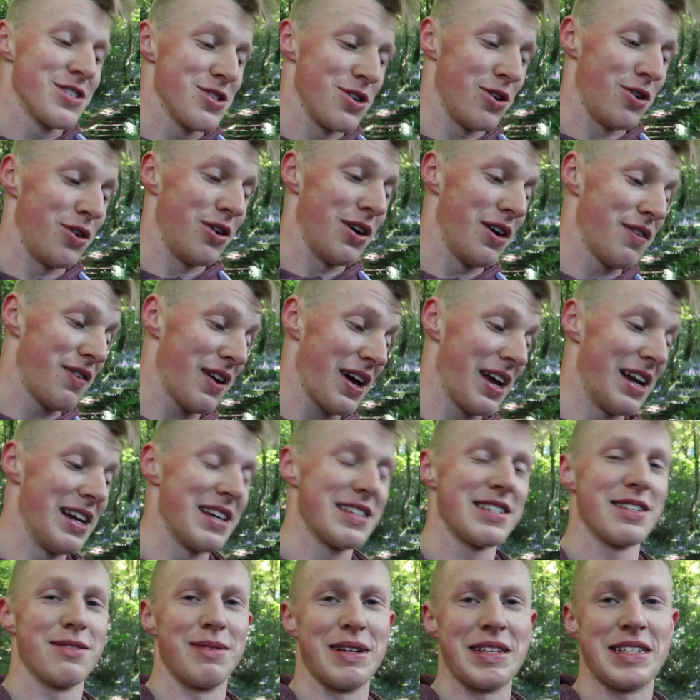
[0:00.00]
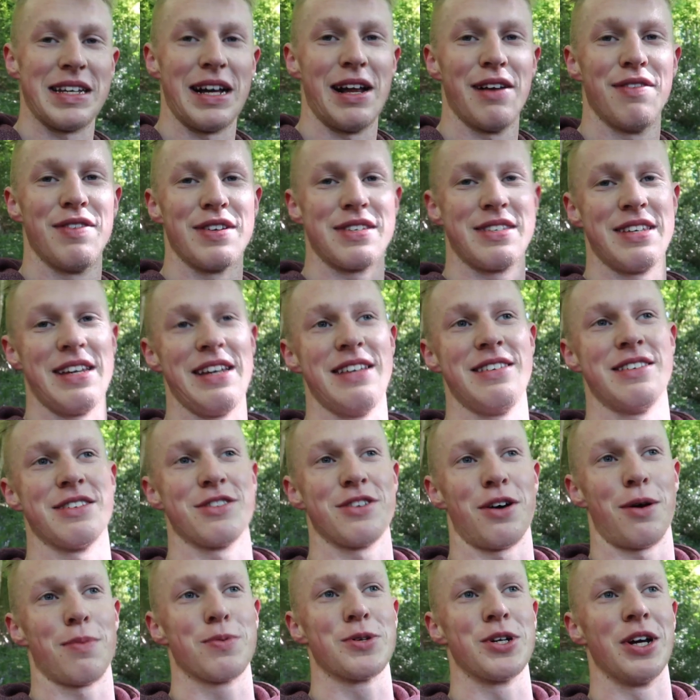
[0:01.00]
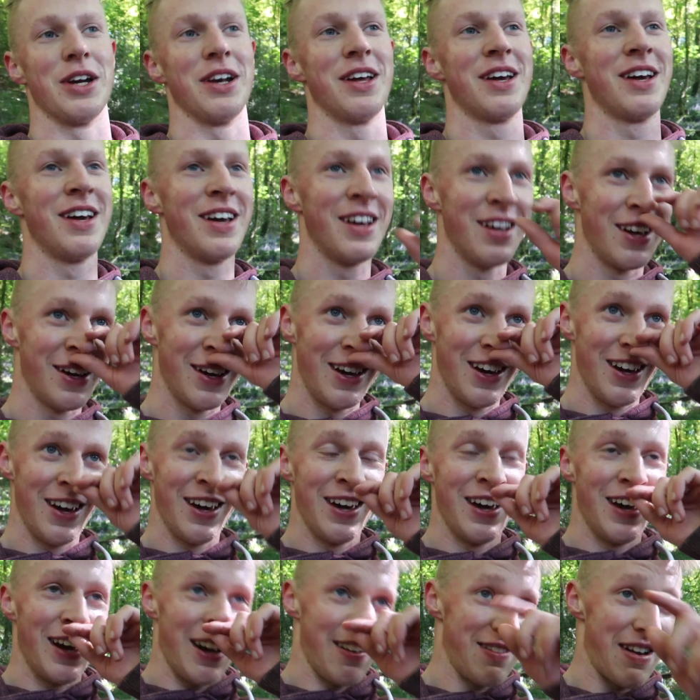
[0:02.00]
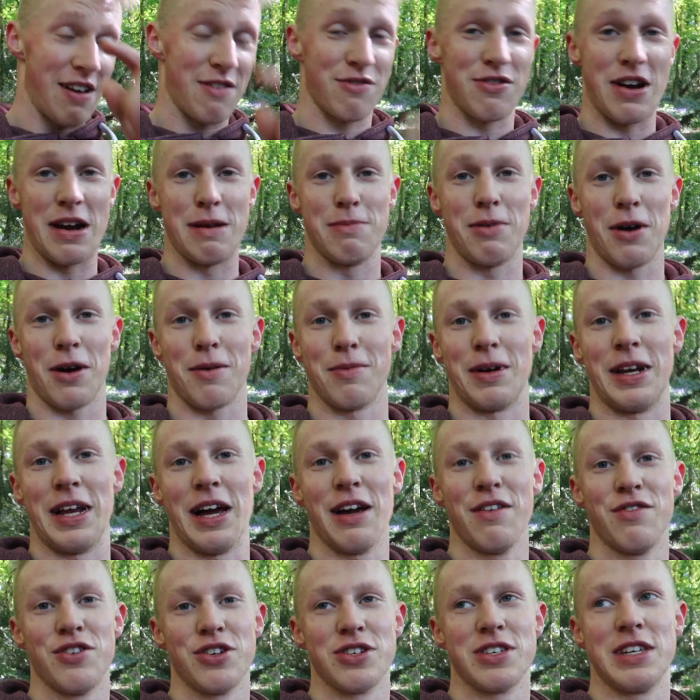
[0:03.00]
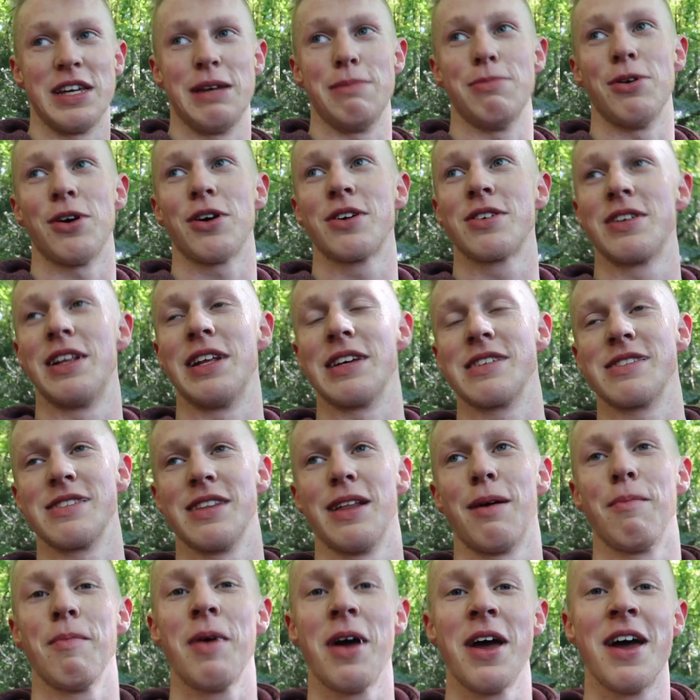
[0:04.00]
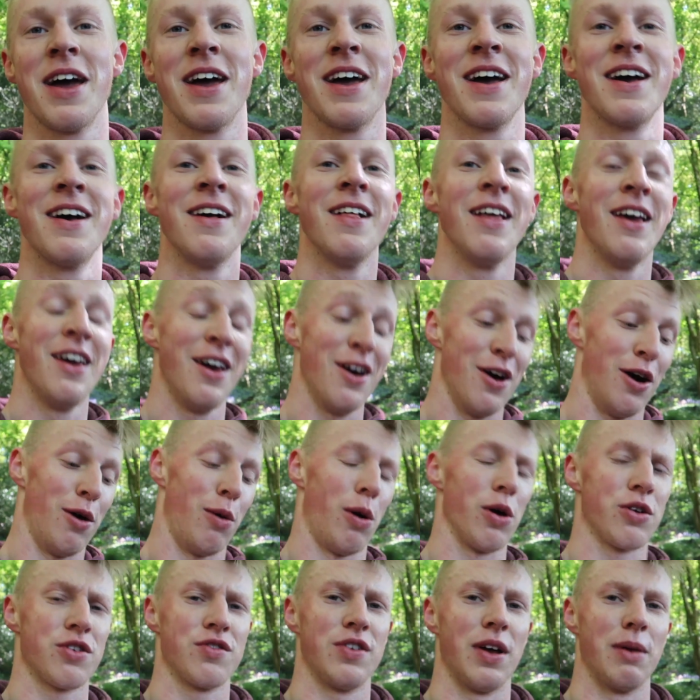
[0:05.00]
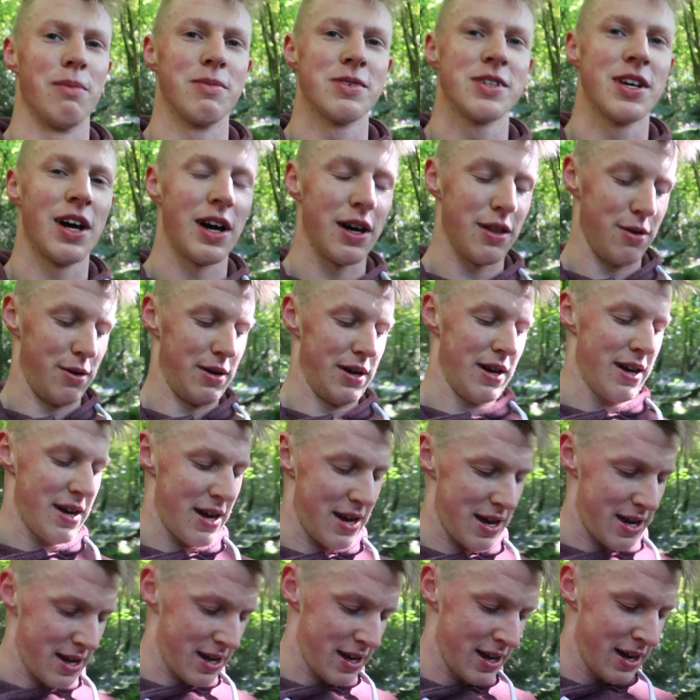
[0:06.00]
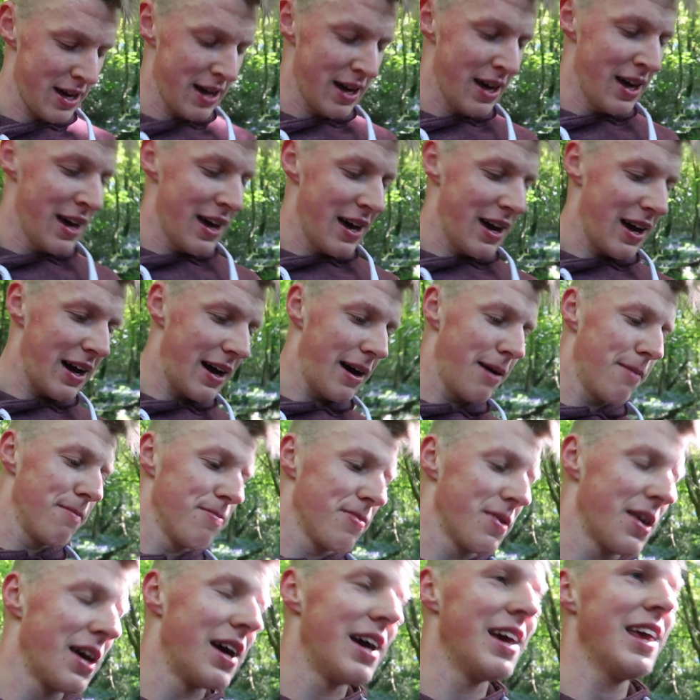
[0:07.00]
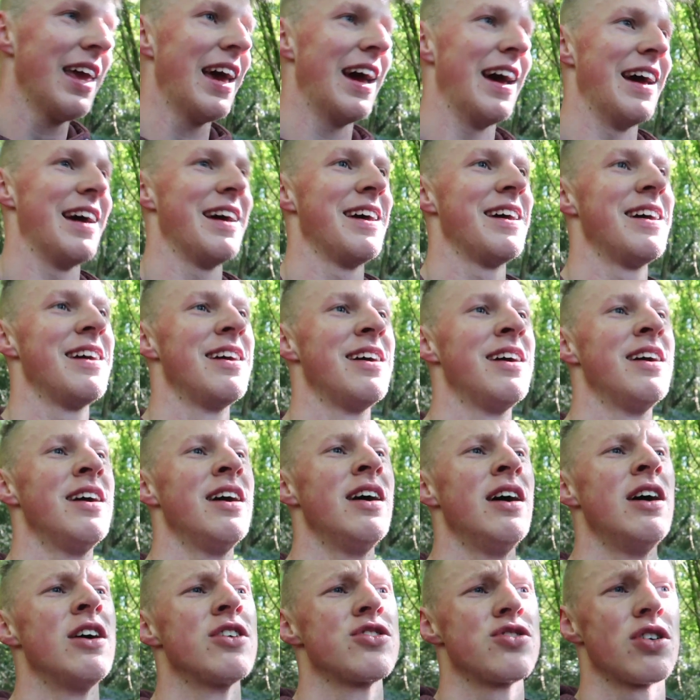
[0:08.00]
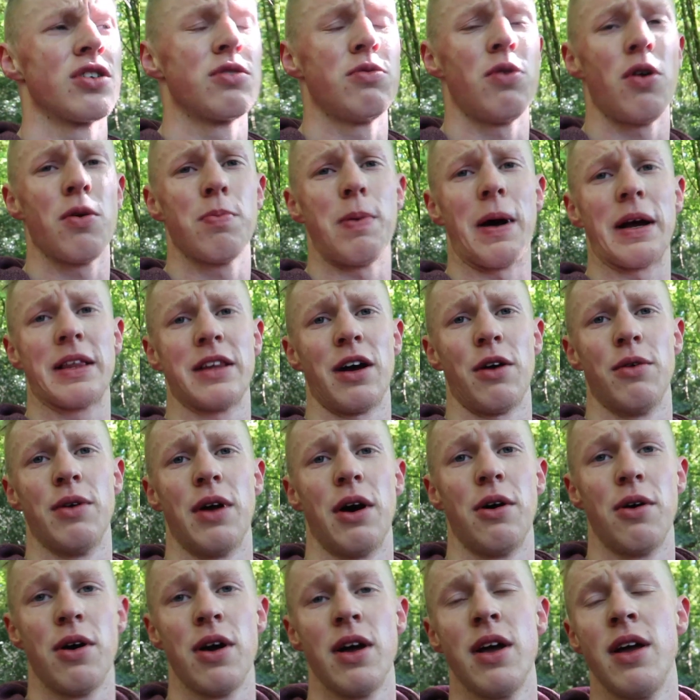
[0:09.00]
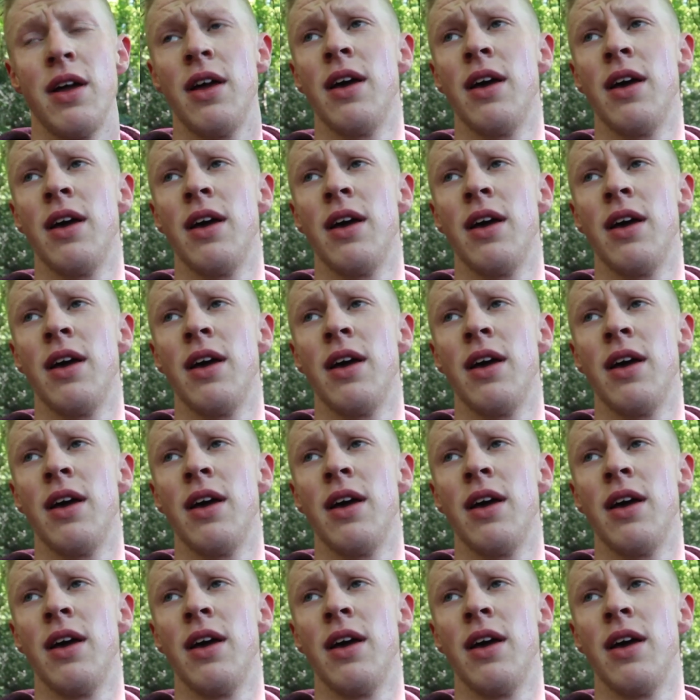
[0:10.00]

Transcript: so if I can listen to myself, it's the easiest option. Never read a book in my life, just ebooks, listen to them, or watch films, either one. Yeah, so I'm gonna walk back down now.